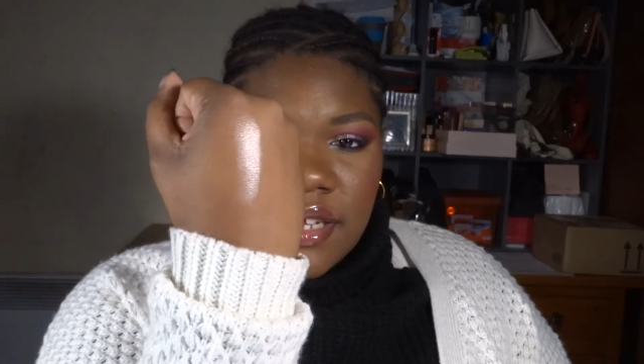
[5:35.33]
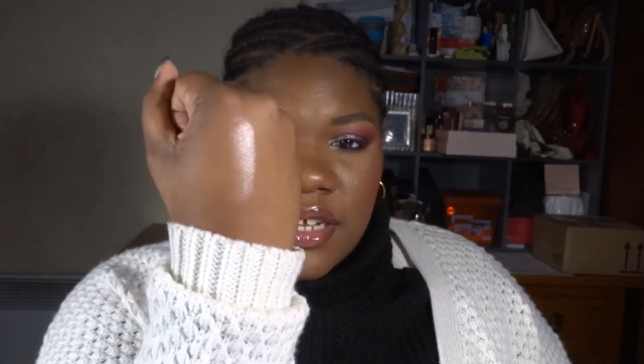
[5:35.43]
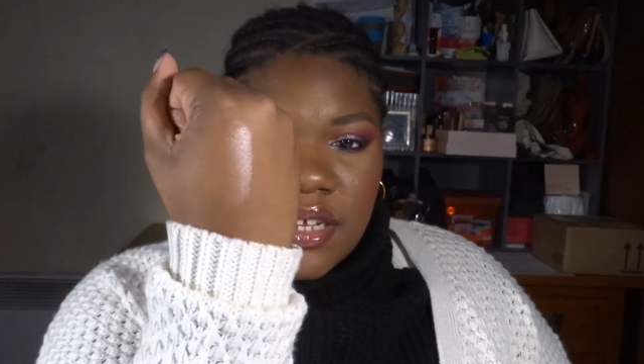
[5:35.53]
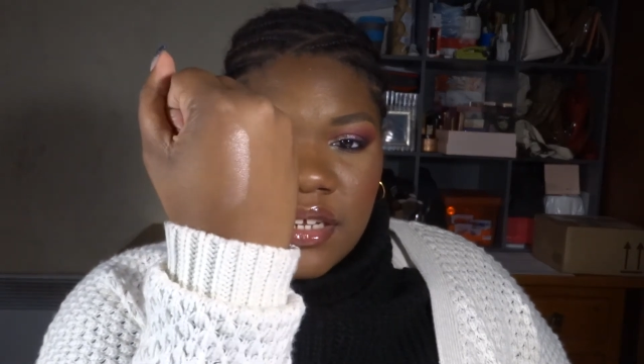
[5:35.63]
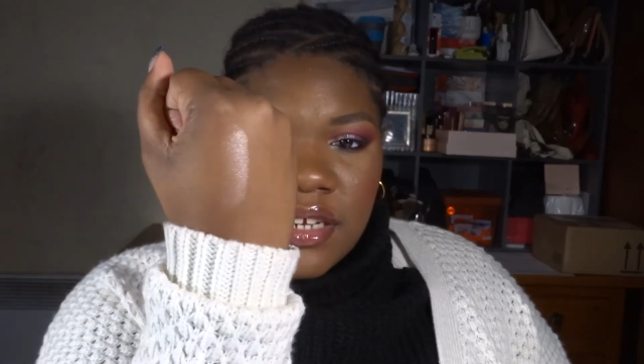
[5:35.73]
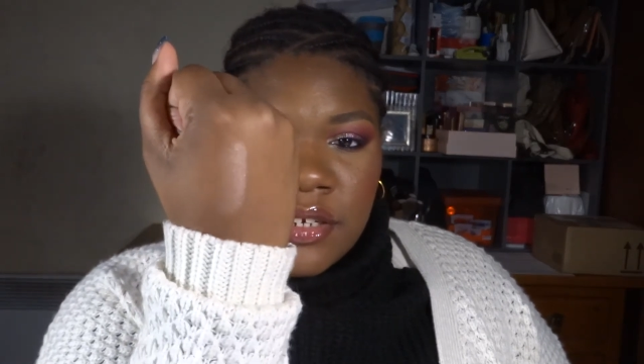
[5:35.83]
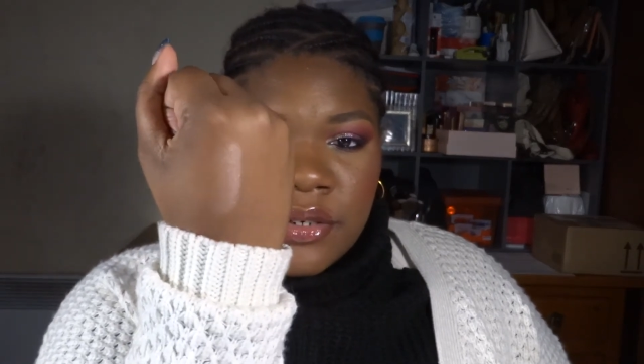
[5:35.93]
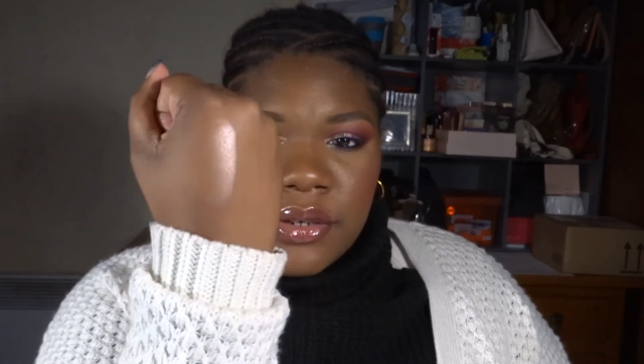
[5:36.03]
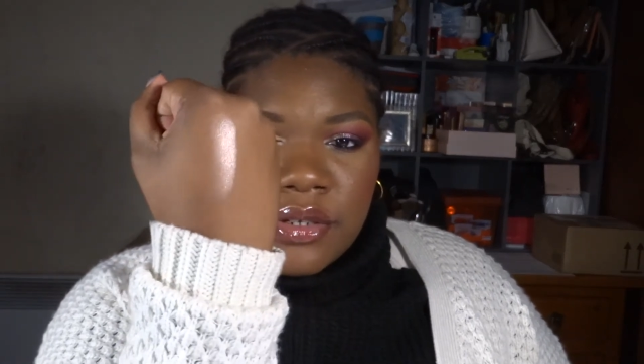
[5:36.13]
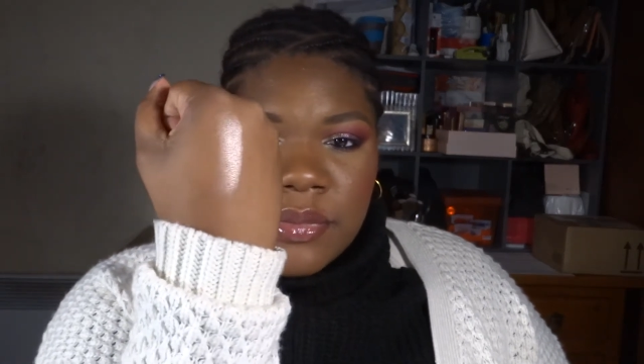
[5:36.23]

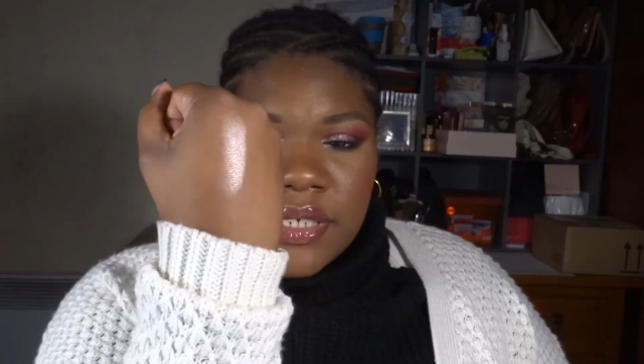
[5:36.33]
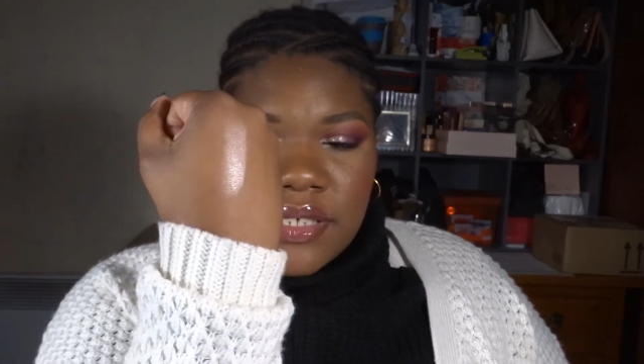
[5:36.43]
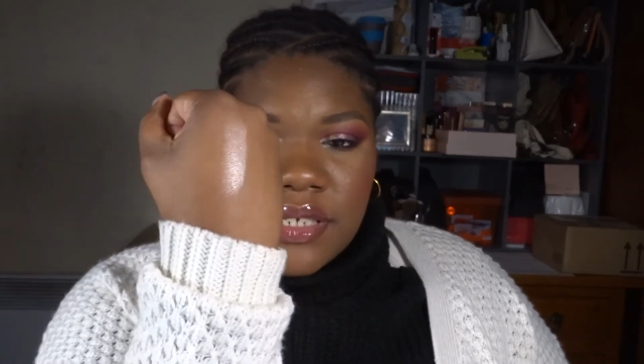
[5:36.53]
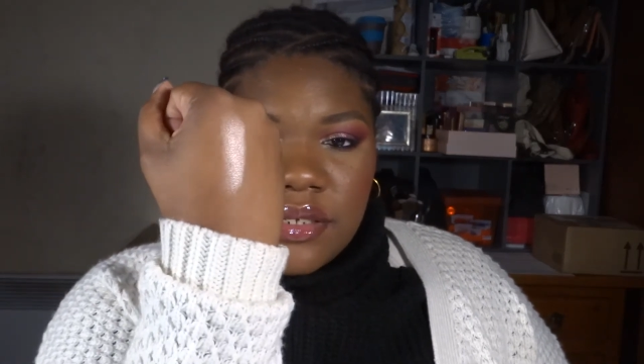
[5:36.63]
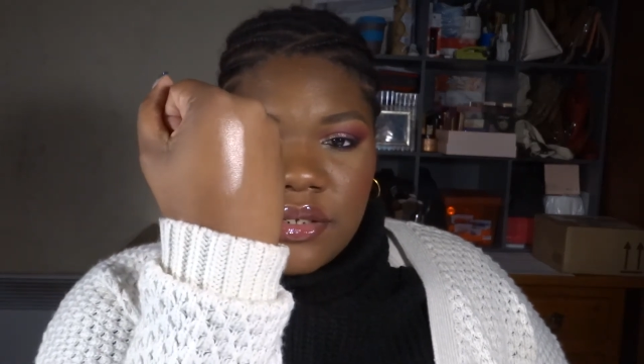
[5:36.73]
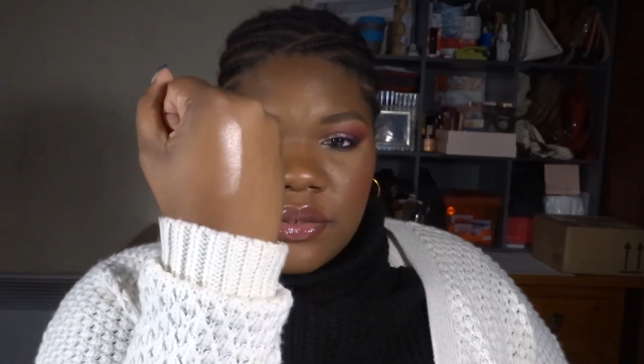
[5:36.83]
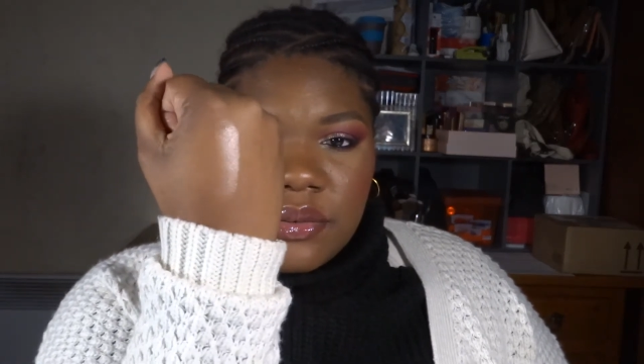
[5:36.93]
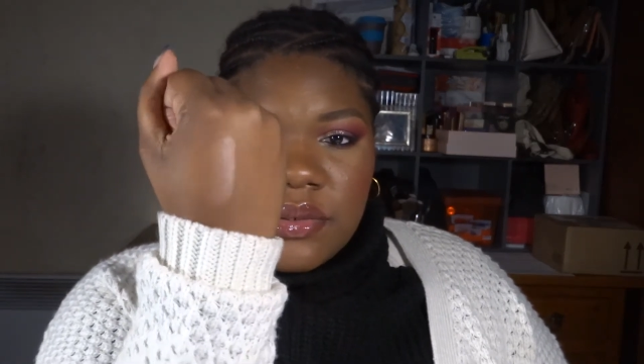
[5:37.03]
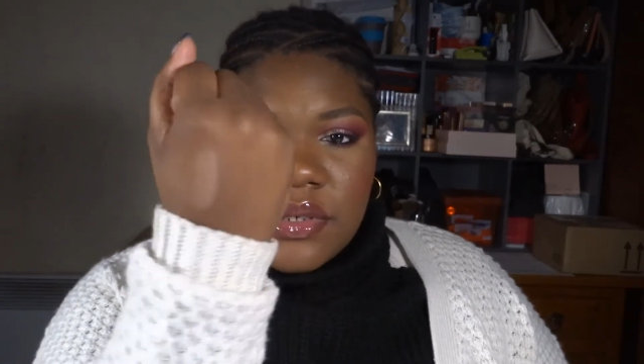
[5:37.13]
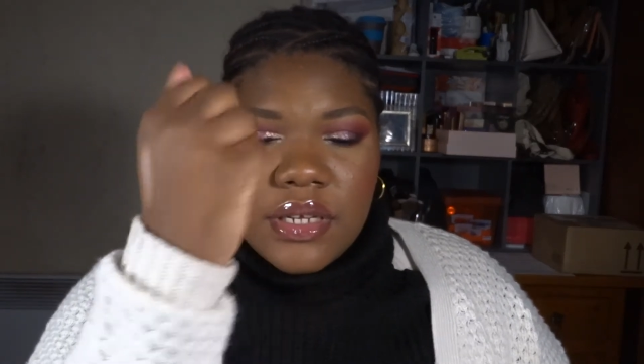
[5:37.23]
highlighter on my skin tone,